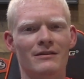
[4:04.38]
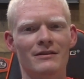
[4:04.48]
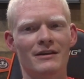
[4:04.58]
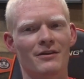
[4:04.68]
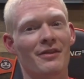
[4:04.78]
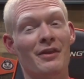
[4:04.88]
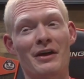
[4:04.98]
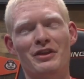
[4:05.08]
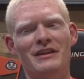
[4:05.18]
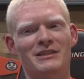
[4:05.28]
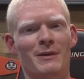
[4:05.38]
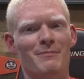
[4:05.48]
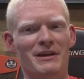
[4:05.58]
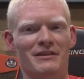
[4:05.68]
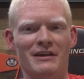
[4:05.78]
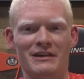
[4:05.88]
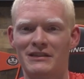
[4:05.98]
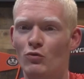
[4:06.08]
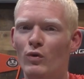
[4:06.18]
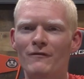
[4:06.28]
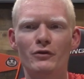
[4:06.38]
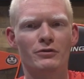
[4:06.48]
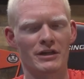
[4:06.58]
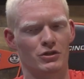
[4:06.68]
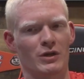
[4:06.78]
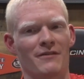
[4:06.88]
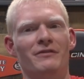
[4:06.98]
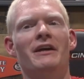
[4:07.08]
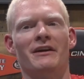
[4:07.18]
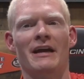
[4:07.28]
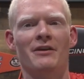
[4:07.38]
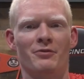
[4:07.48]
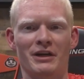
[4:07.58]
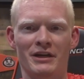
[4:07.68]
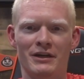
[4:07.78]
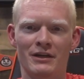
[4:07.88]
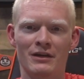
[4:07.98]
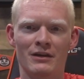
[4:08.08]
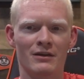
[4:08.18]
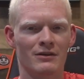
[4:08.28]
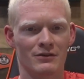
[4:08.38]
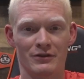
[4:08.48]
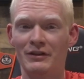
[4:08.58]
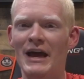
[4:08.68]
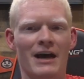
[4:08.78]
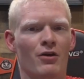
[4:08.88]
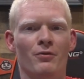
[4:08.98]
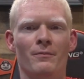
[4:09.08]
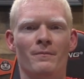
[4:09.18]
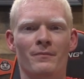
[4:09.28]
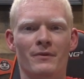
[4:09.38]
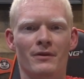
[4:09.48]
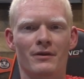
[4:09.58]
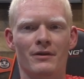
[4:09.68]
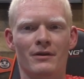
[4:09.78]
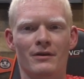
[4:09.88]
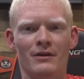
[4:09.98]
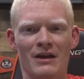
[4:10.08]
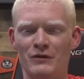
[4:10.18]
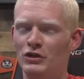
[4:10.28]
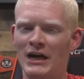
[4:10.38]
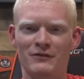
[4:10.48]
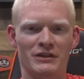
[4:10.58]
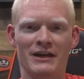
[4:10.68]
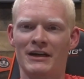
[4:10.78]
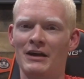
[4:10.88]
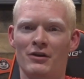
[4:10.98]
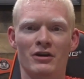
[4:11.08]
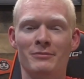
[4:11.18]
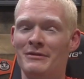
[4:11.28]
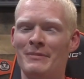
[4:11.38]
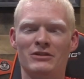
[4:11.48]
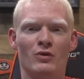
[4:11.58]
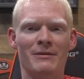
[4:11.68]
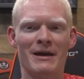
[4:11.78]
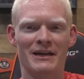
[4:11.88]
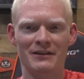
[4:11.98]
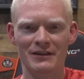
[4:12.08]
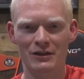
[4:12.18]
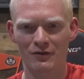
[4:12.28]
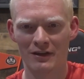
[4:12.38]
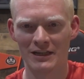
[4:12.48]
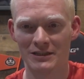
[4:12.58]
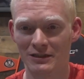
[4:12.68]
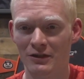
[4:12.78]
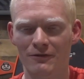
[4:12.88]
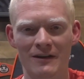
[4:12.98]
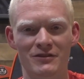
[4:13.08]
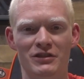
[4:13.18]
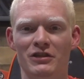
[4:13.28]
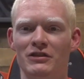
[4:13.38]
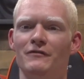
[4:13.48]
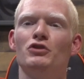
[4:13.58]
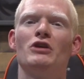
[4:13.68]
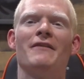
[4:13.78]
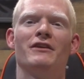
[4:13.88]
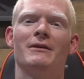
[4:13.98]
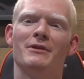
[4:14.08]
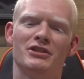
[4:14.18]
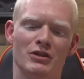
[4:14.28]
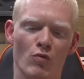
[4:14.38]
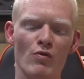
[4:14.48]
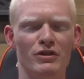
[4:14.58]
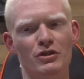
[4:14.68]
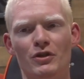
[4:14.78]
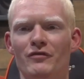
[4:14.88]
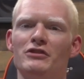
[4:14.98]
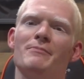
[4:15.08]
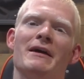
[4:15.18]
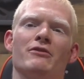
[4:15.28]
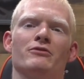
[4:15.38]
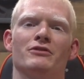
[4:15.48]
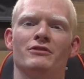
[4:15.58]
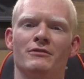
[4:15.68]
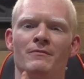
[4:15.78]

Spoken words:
You know, I think that's my big thing. It's like, what if you did draft Derrick Henry? Now, if you drafted Derrick Henry, arguably the best running back in the league over the last, you know, 5-6 years, if you drafted him this year, what would you do if he's the Bengals?